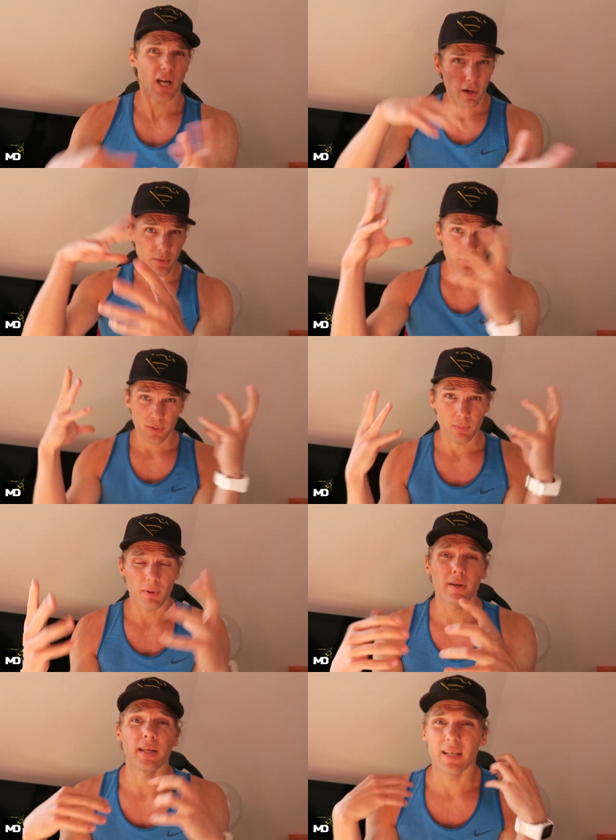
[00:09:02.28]
a current through your
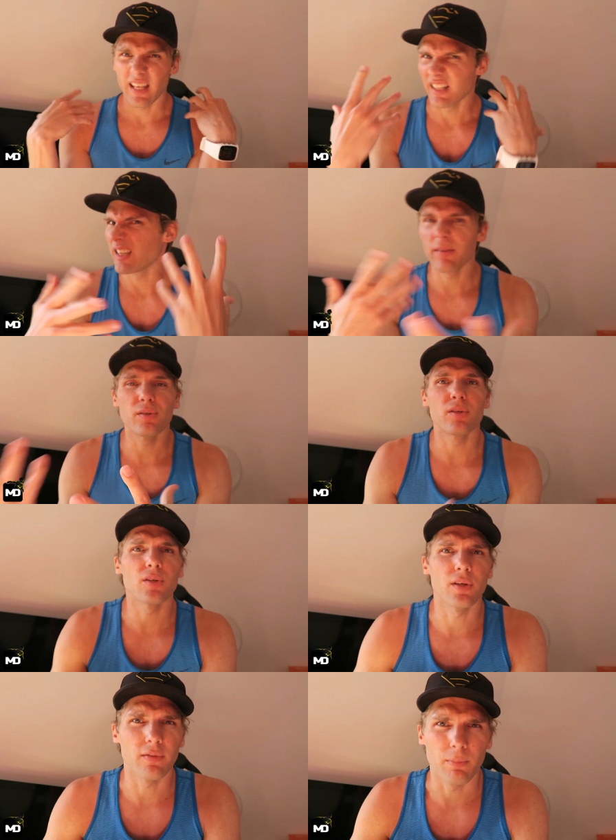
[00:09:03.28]
body and then gives you
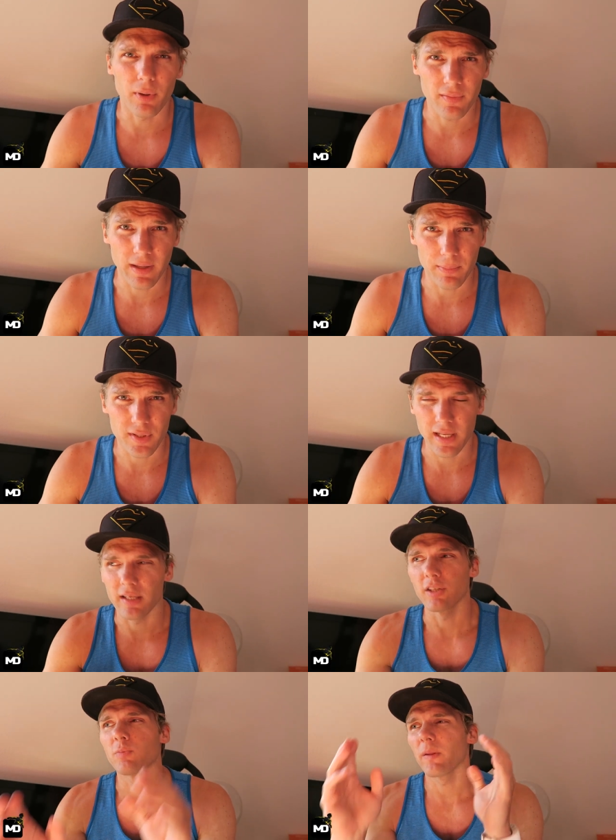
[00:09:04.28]
sort of a body fat percentage,